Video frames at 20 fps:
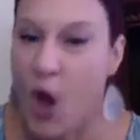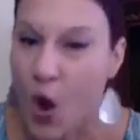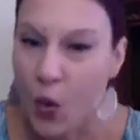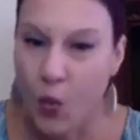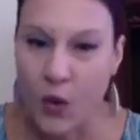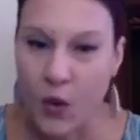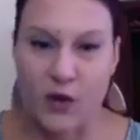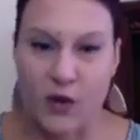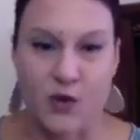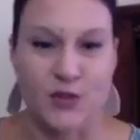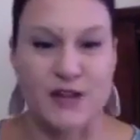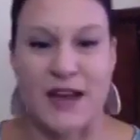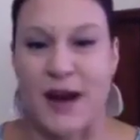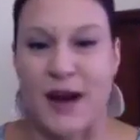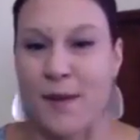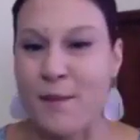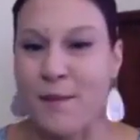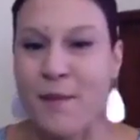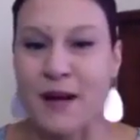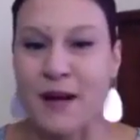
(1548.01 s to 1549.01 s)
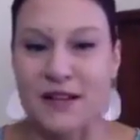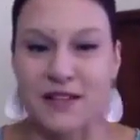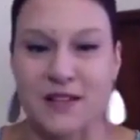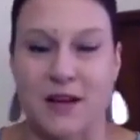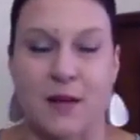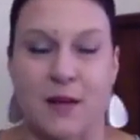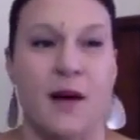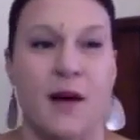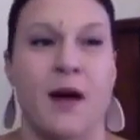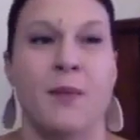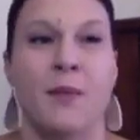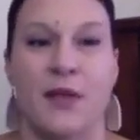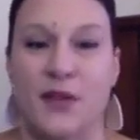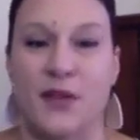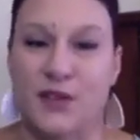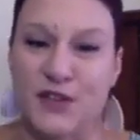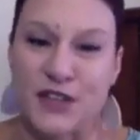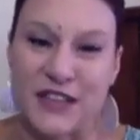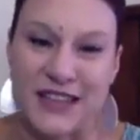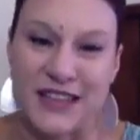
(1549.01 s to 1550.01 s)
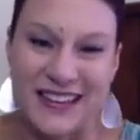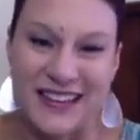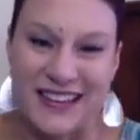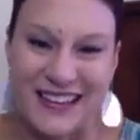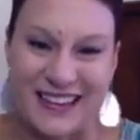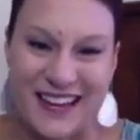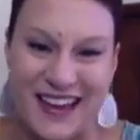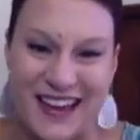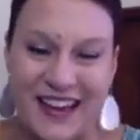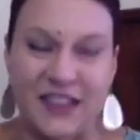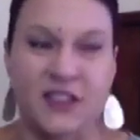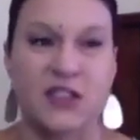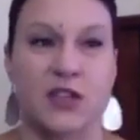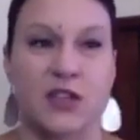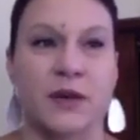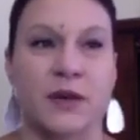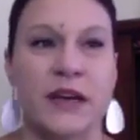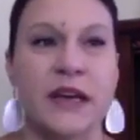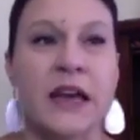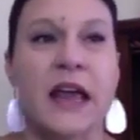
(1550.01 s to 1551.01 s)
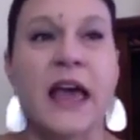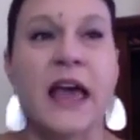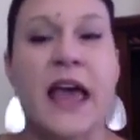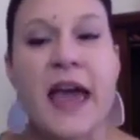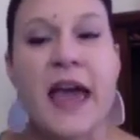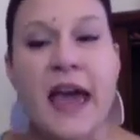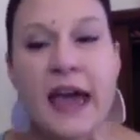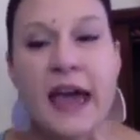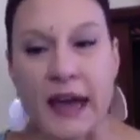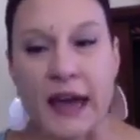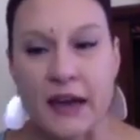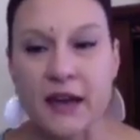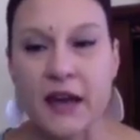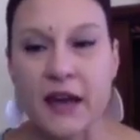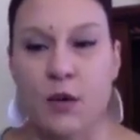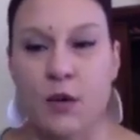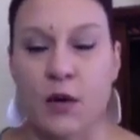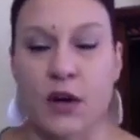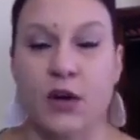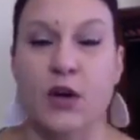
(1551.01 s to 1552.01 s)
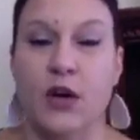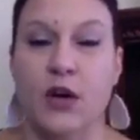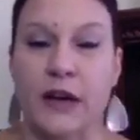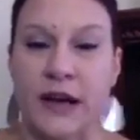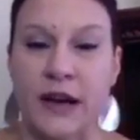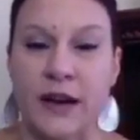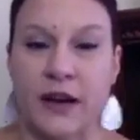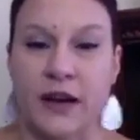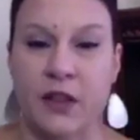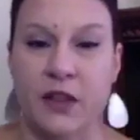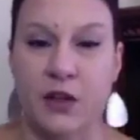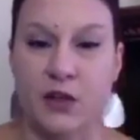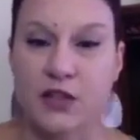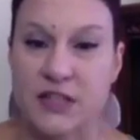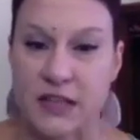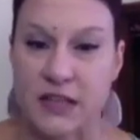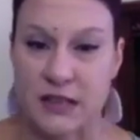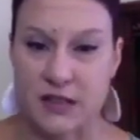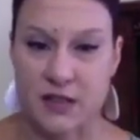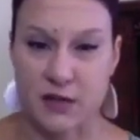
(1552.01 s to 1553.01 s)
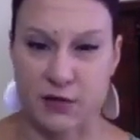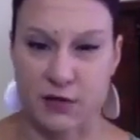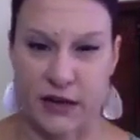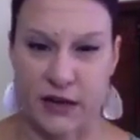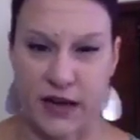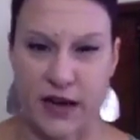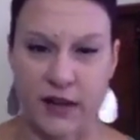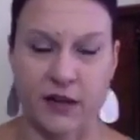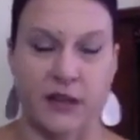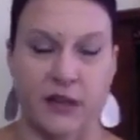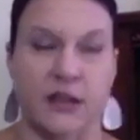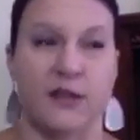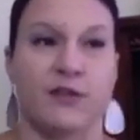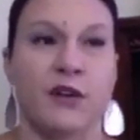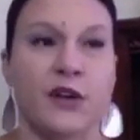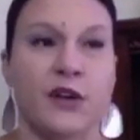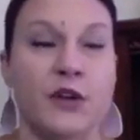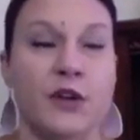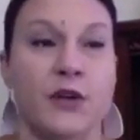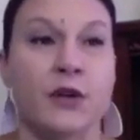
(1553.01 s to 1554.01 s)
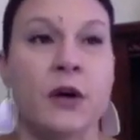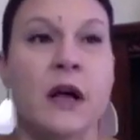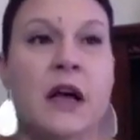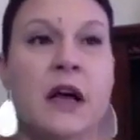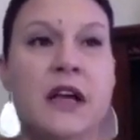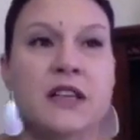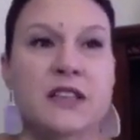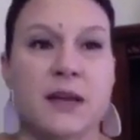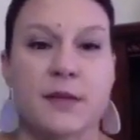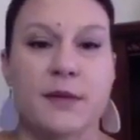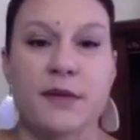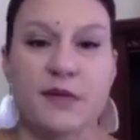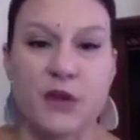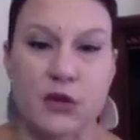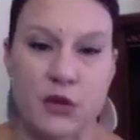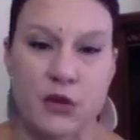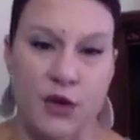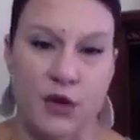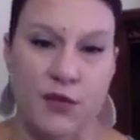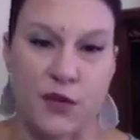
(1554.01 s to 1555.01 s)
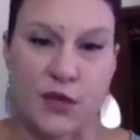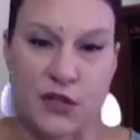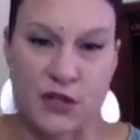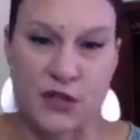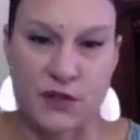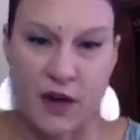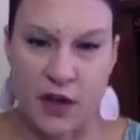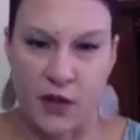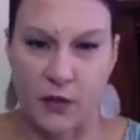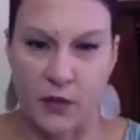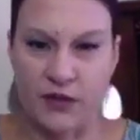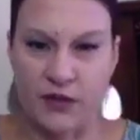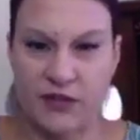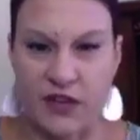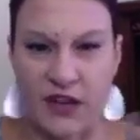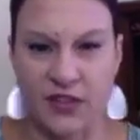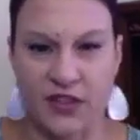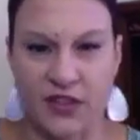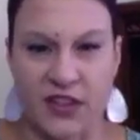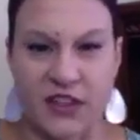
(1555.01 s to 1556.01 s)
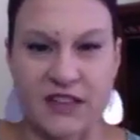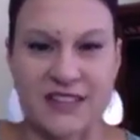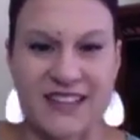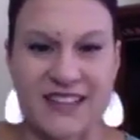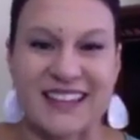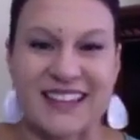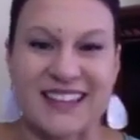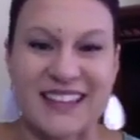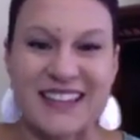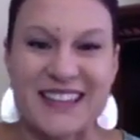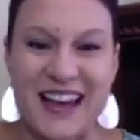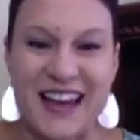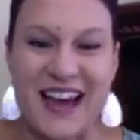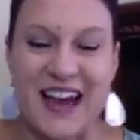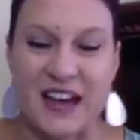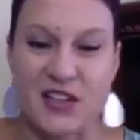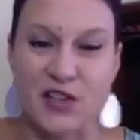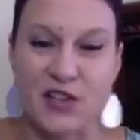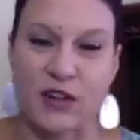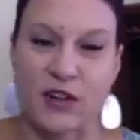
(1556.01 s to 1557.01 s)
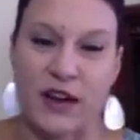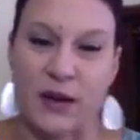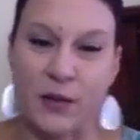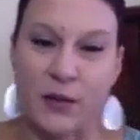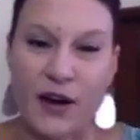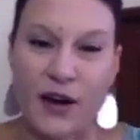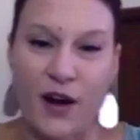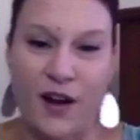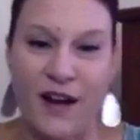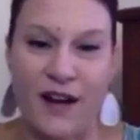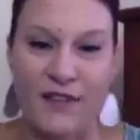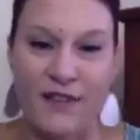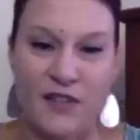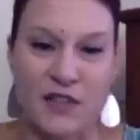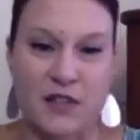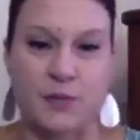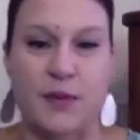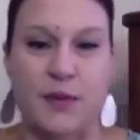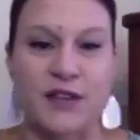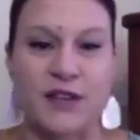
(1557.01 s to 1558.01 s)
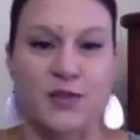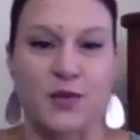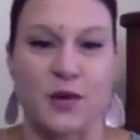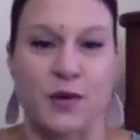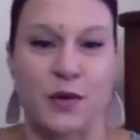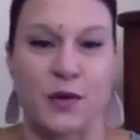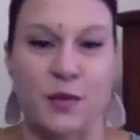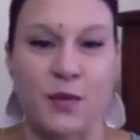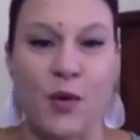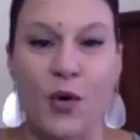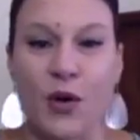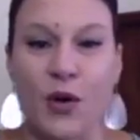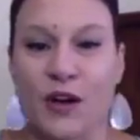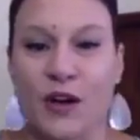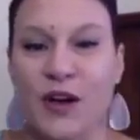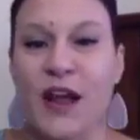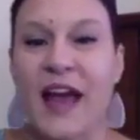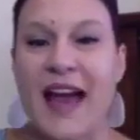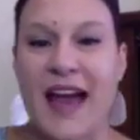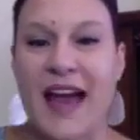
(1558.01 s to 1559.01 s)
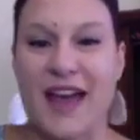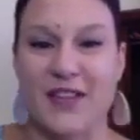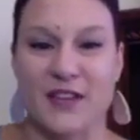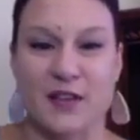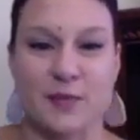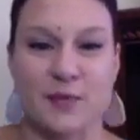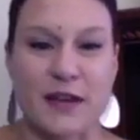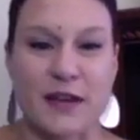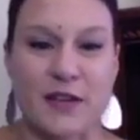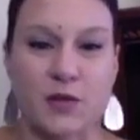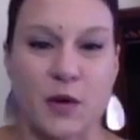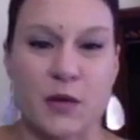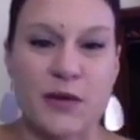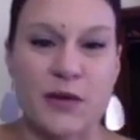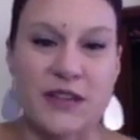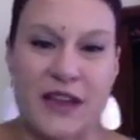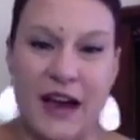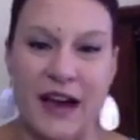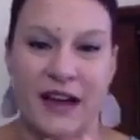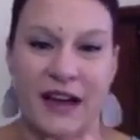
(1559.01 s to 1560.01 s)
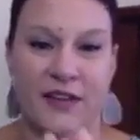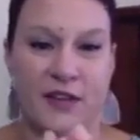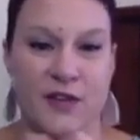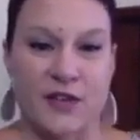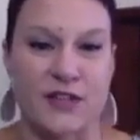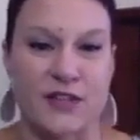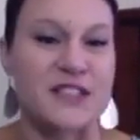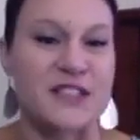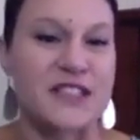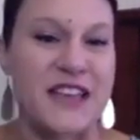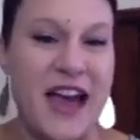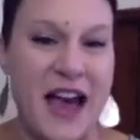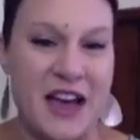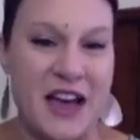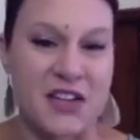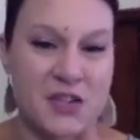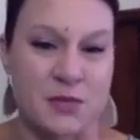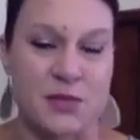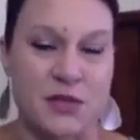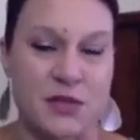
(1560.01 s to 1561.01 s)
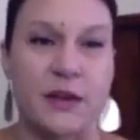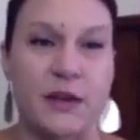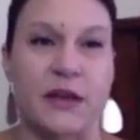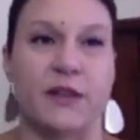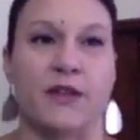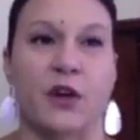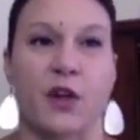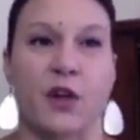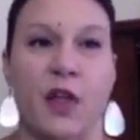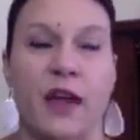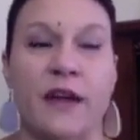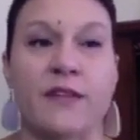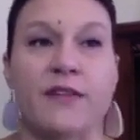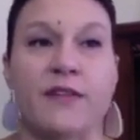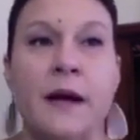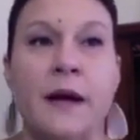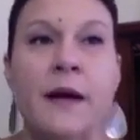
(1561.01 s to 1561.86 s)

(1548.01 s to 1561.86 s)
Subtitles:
What goes down must come up, and there's a yin and yang to it. And I want to create a little sense of reality for you. Some of you know, first of all, that we've done things like the dash, right? We all have this space where we're born and the space where we die, and there's this dash in between of your life.